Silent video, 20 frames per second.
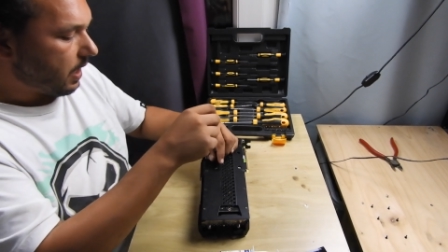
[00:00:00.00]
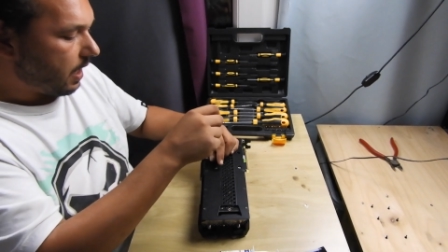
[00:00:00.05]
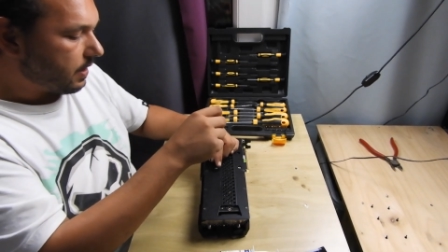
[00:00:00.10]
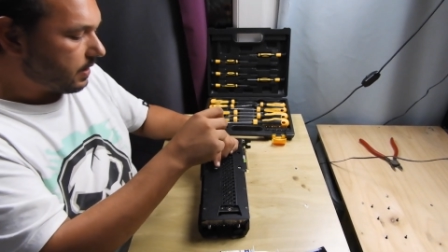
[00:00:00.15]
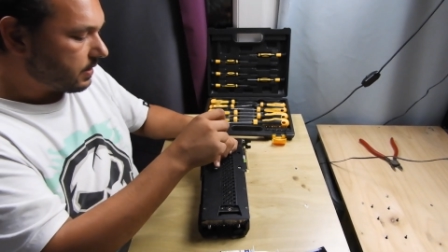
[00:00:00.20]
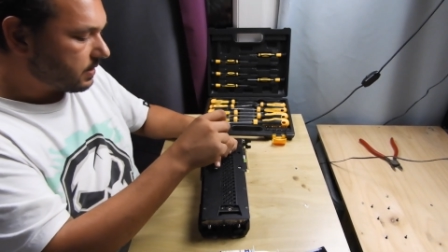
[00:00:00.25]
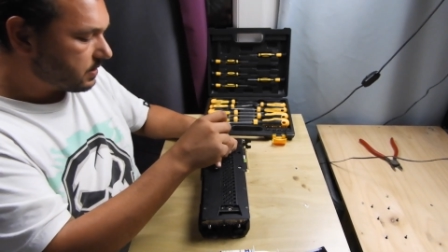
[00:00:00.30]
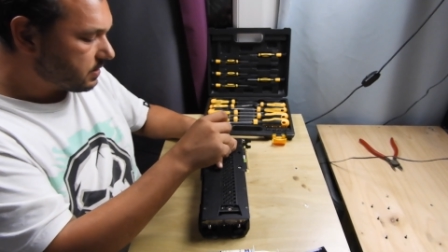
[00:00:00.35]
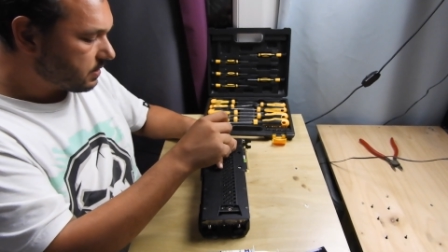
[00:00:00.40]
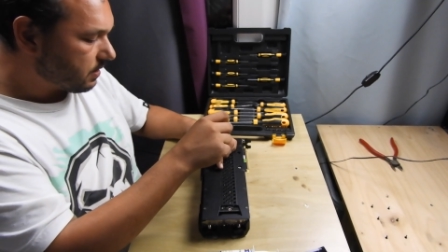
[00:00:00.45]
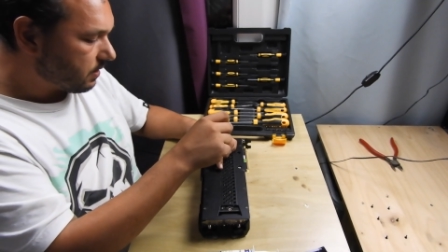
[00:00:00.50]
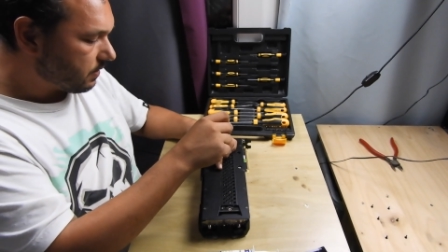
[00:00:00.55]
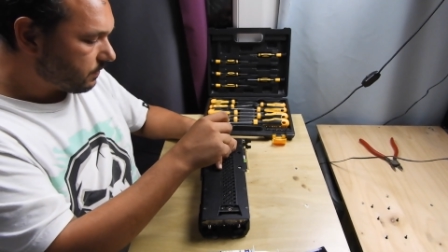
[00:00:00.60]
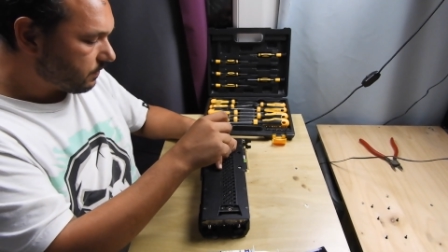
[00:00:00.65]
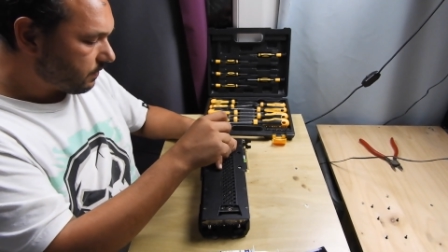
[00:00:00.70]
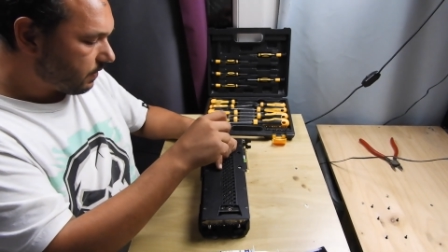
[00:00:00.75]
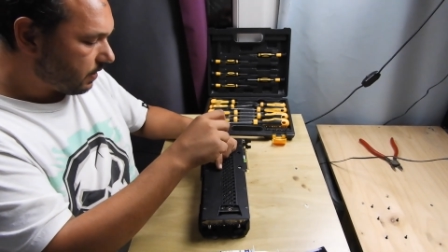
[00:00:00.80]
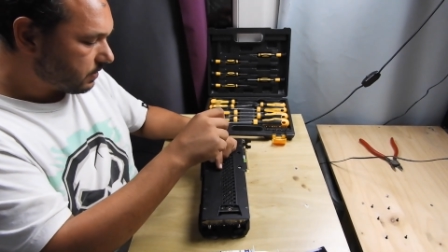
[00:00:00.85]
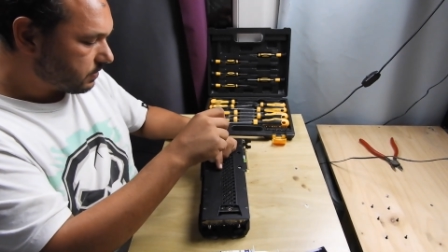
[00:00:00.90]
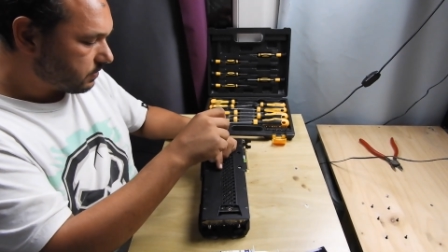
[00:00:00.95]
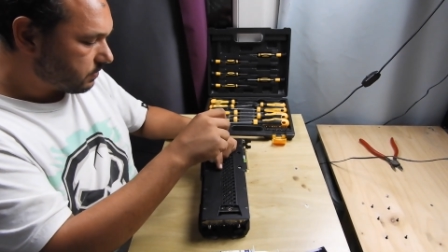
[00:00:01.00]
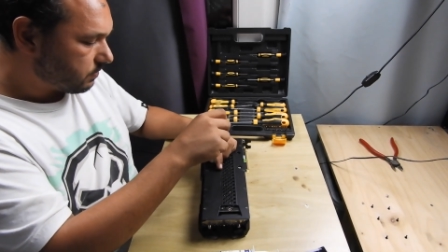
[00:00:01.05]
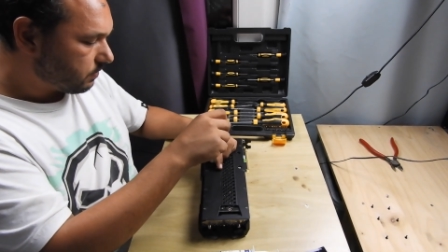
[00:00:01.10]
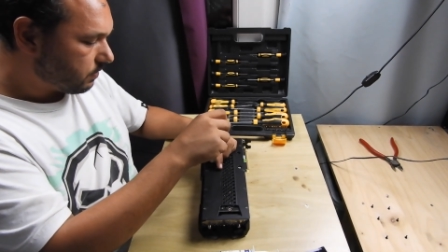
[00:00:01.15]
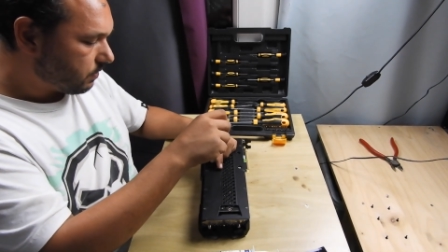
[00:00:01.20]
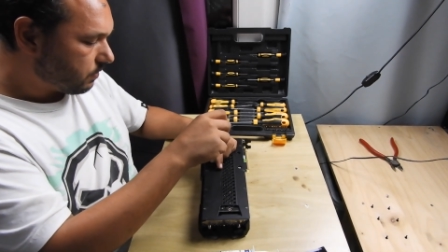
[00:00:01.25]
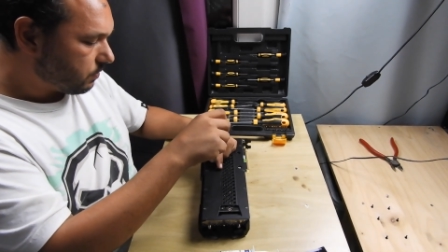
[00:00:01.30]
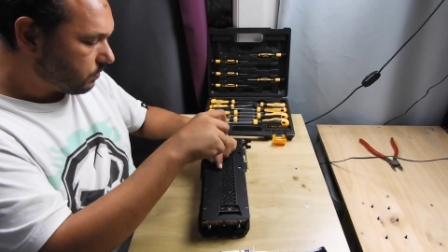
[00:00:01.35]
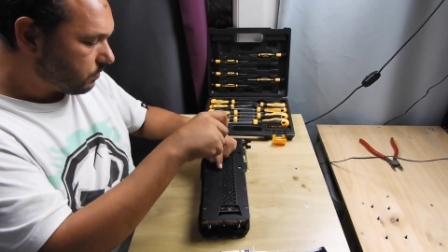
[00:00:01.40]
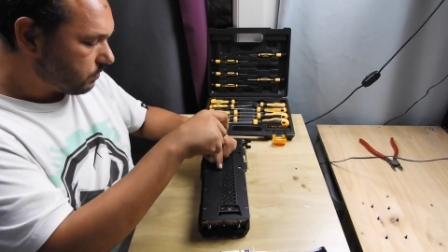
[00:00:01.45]
die itself has to
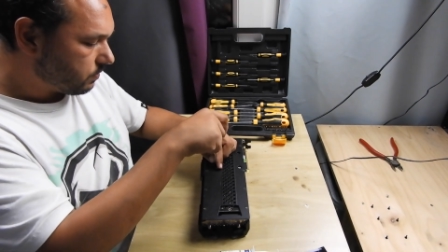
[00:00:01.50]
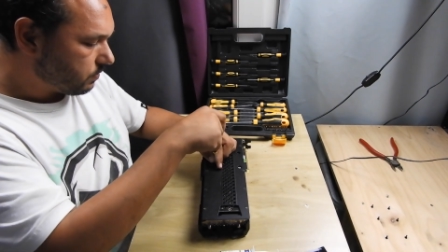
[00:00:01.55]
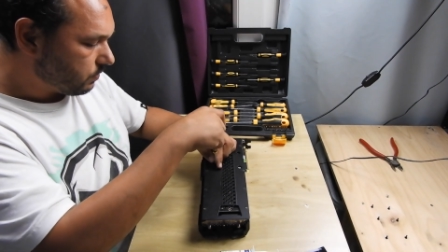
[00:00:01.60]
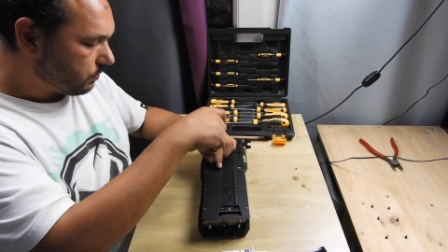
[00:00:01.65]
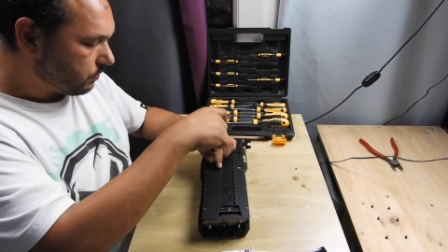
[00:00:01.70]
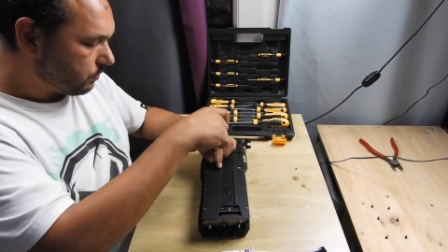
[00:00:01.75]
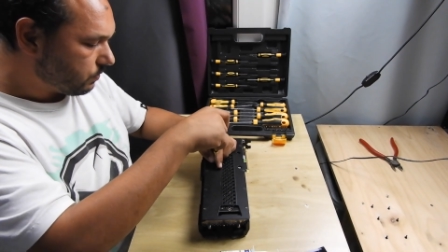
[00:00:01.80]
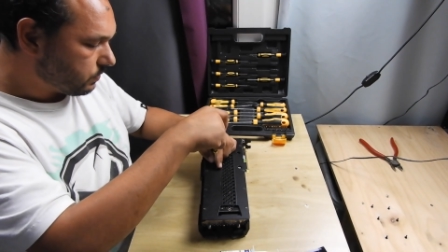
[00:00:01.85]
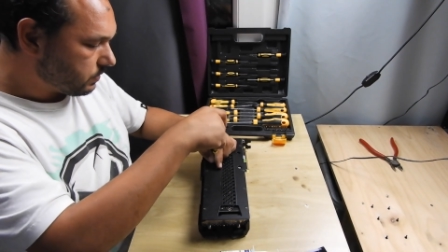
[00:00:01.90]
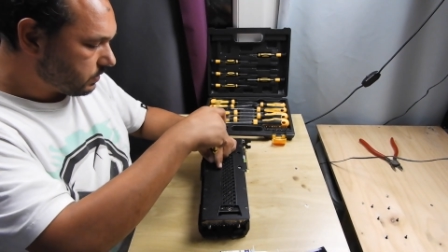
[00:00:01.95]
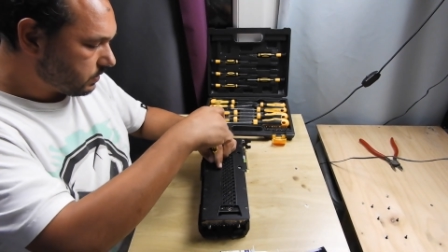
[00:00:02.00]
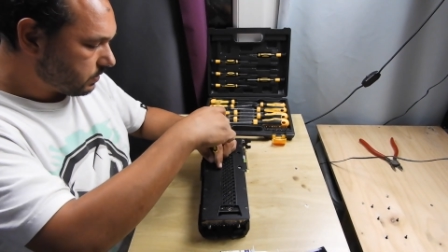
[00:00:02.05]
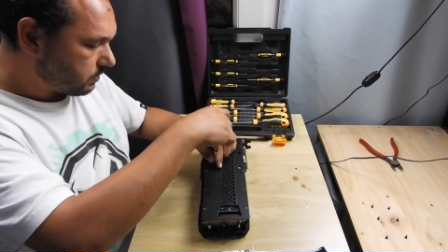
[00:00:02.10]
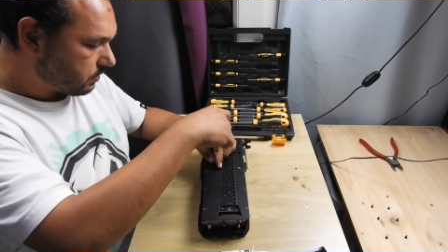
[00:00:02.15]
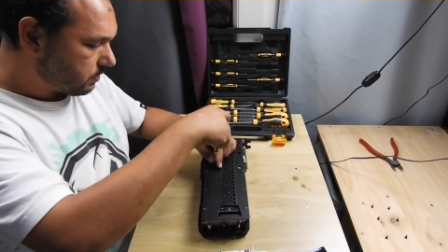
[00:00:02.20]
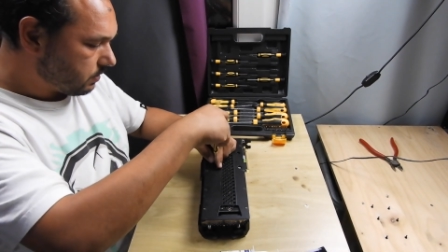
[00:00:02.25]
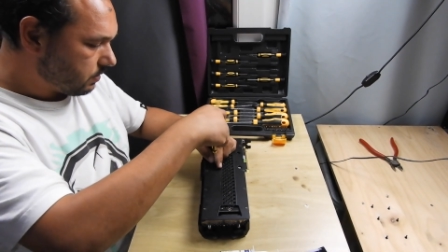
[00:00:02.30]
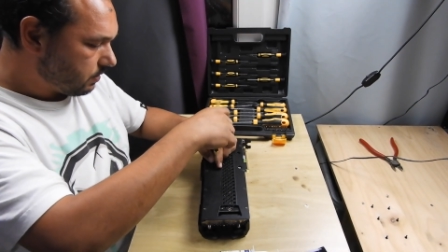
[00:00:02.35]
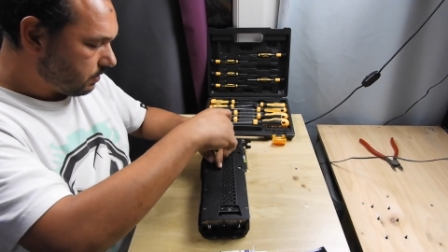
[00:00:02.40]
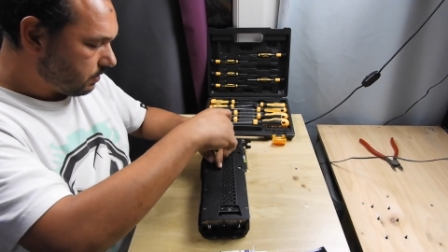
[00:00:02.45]
go loose.